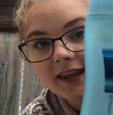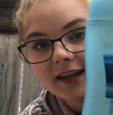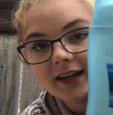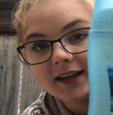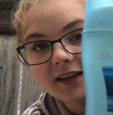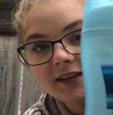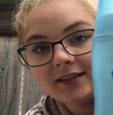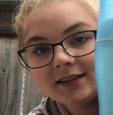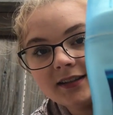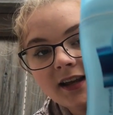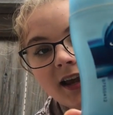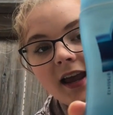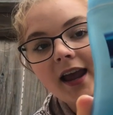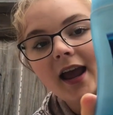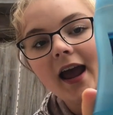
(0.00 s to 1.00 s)
this.
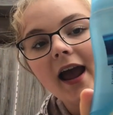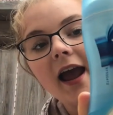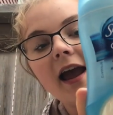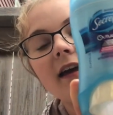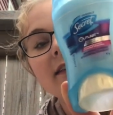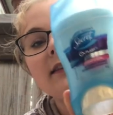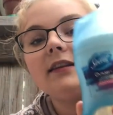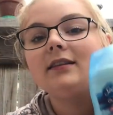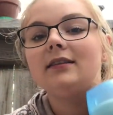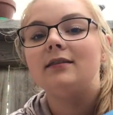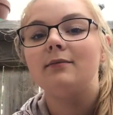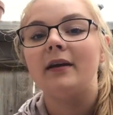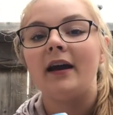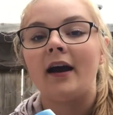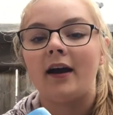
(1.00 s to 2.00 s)
And this is
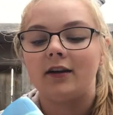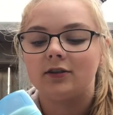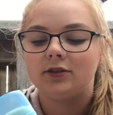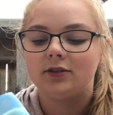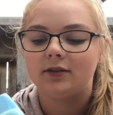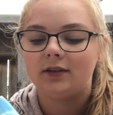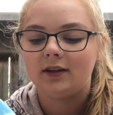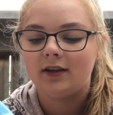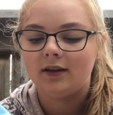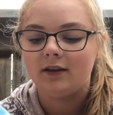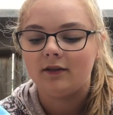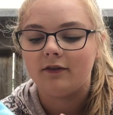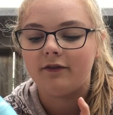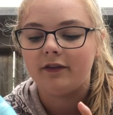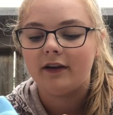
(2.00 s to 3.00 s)
my actually
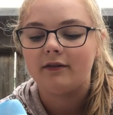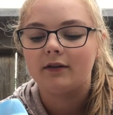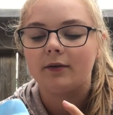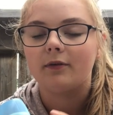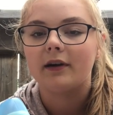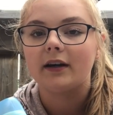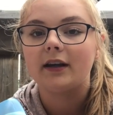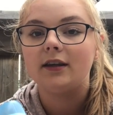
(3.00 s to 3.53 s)
favorite one.